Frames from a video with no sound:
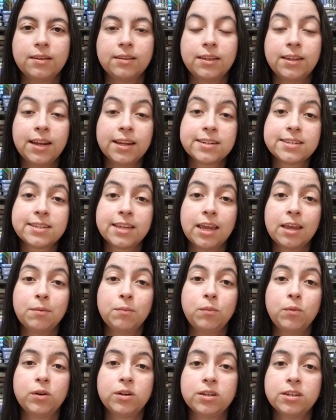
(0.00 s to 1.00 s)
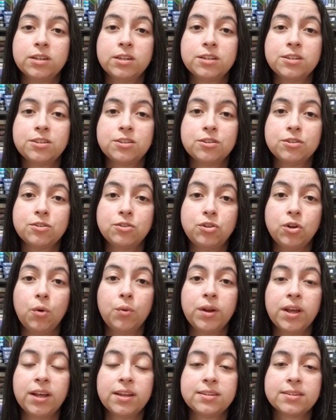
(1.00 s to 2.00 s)
The next game was
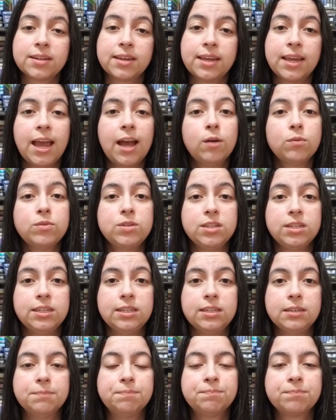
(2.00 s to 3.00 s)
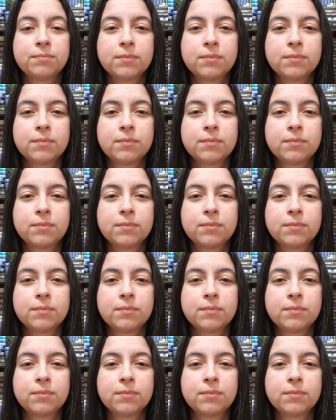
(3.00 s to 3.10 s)
Donut County.